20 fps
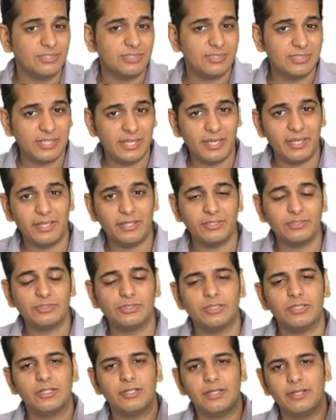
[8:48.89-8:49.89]

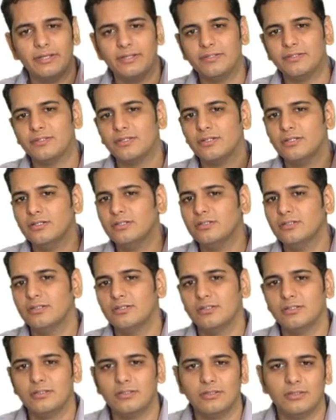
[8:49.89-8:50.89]
change in the
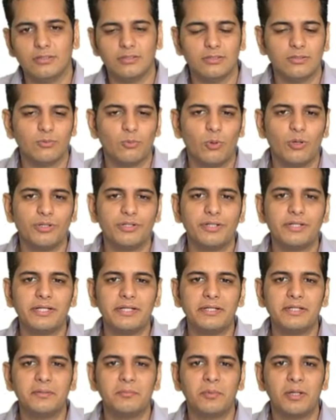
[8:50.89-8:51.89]

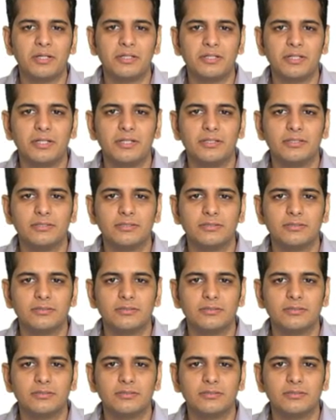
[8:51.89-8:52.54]
quantity demanded.